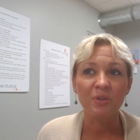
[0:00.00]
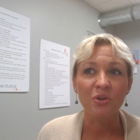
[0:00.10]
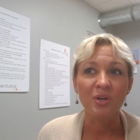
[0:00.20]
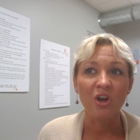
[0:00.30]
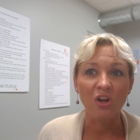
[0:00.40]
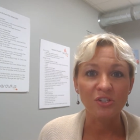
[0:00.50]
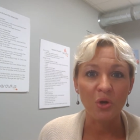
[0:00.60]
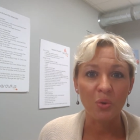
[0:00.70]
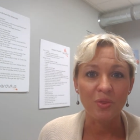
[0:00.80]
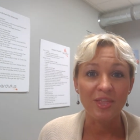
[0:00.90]
You can
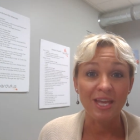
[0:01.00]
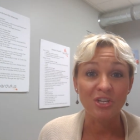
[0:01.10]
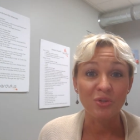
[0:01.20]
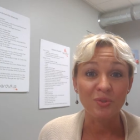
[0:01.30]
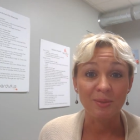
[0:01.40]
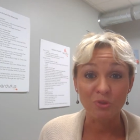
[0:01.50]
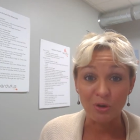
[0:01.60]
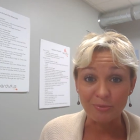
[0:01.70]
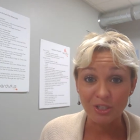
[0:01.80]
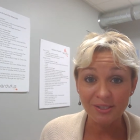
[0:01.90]
also then do
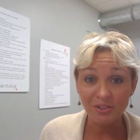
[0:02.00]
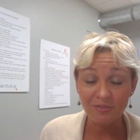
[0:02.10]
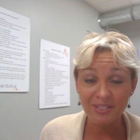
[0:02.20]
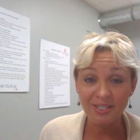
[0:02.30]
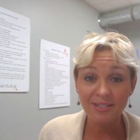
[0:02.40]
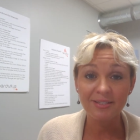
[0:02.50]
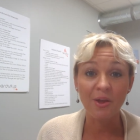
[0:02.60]
subscription services.